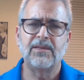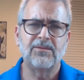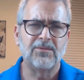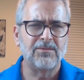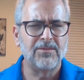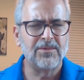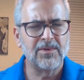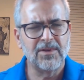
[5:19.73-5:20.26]
We'll
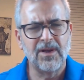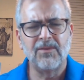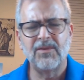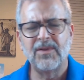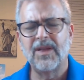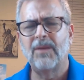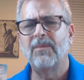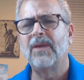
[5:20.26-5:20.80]
cover
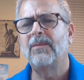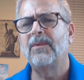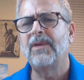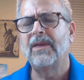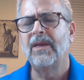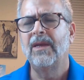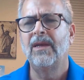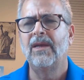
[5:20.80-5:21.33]
that
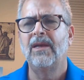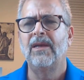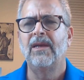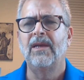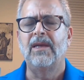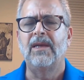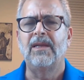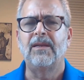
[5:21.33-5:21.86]
maybe
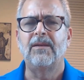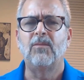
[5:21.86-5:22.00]
in